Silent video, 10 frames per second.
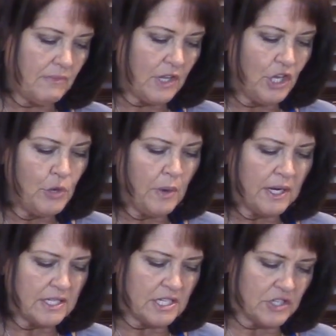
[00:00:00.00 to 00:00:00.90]
You
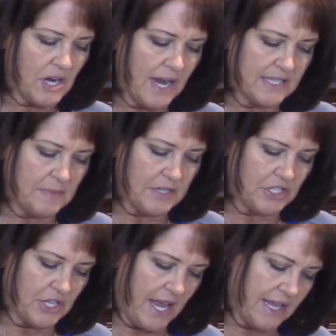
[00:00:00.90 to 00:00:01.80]
want it to dry as
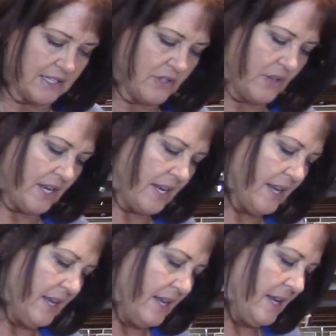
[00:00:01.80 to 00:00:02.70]
best you can so that
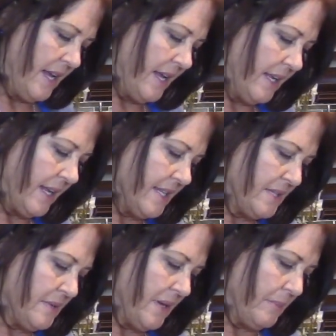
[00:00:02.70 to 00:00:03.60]

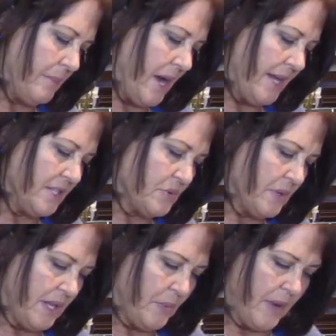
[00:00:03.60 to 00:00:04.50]
it binds
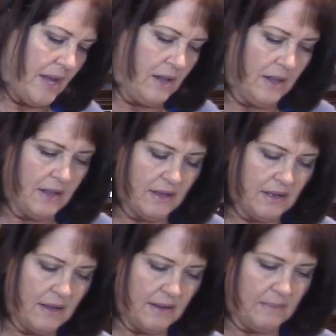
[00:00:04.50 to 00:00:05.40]
really well
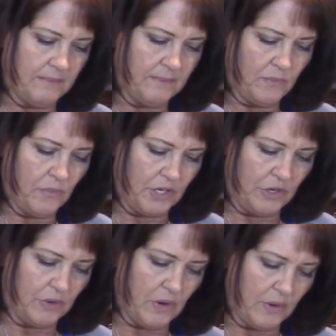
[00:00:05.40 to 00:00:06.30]
when
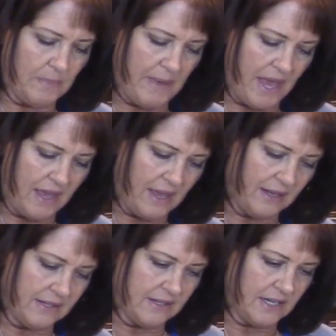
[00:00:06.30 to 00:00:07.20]
you go to bake
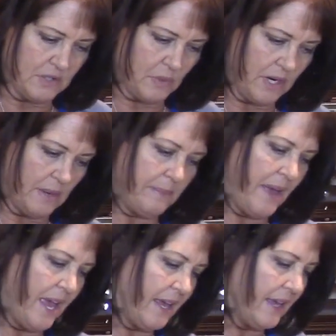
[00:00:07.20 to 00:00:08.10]
it, because we're going to
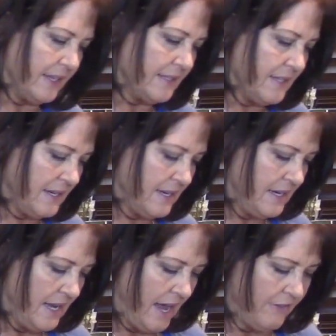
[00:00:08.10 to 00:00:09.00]
bake it
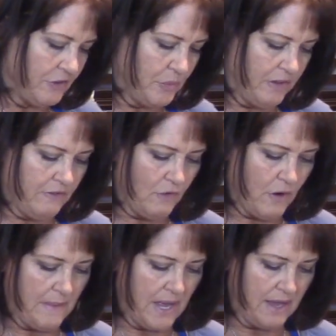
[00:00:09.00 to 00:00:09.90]
after we
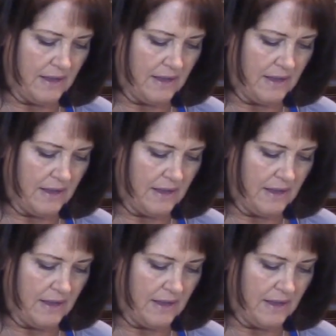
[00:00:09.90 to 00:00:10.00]
form it.